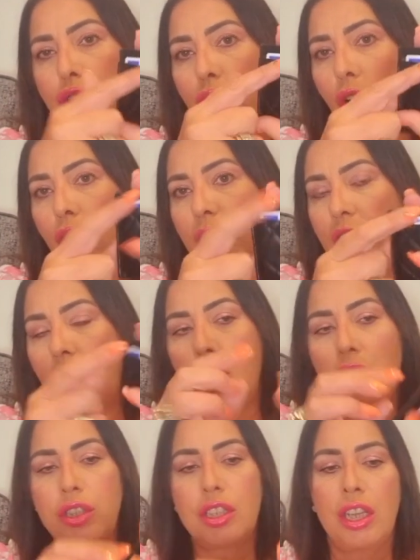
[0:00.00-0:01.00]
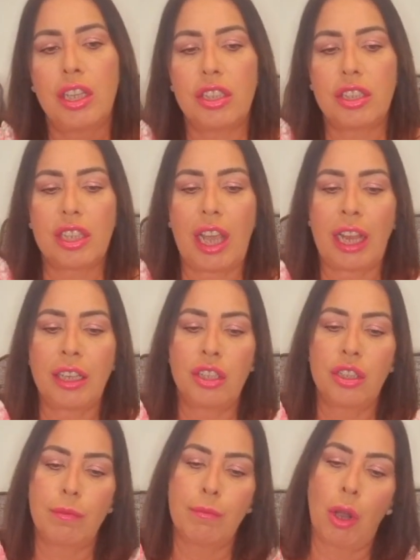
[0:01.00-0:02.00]
driving licence
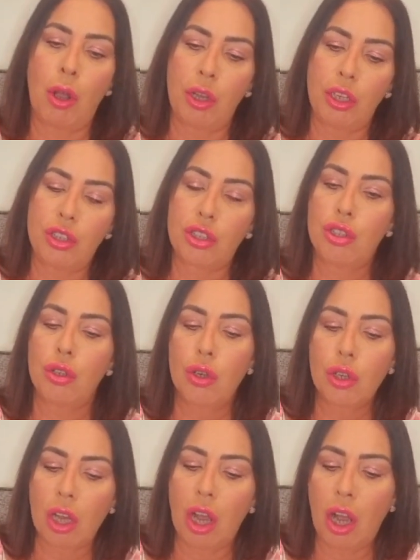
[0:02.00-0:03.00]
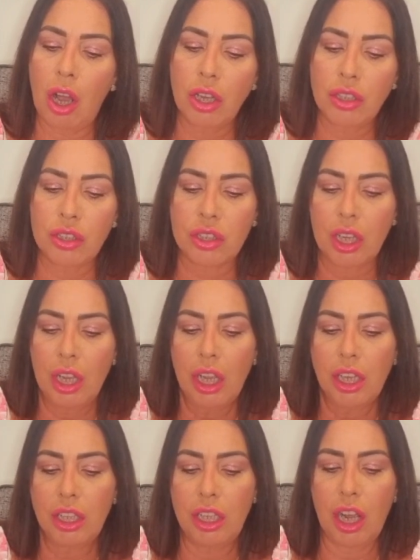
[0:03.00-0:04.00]
and my store cards,
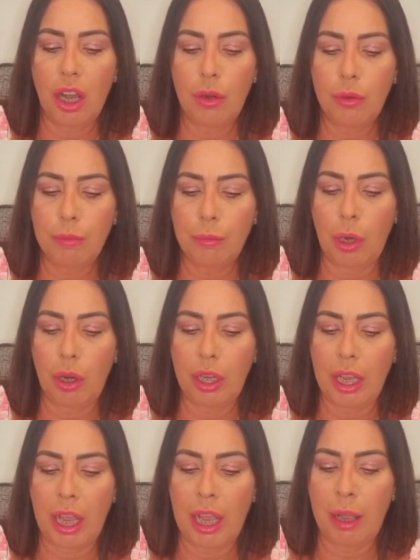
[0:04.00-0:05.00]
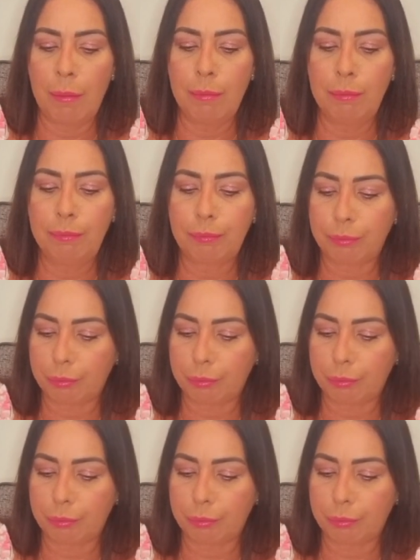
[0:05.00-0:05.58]
you know, my um